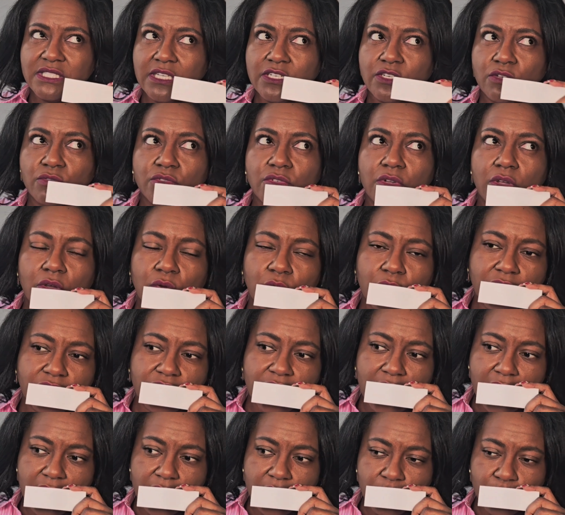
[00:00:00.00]
I don't know if
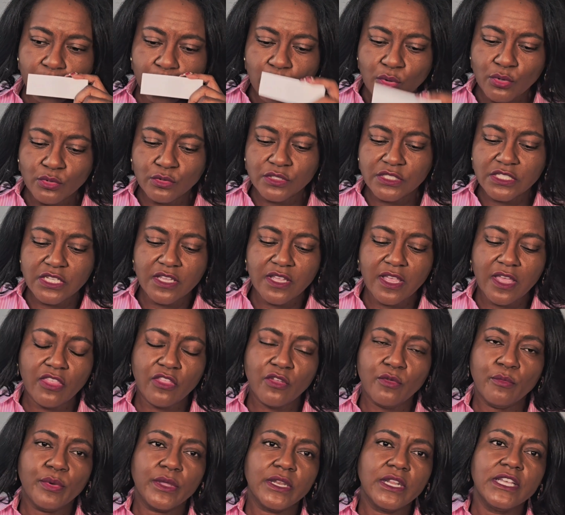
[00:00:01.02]
that pulls
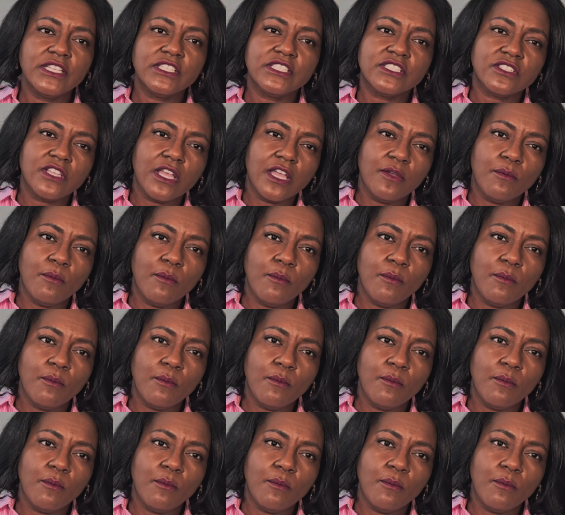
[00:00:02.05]
together, but it's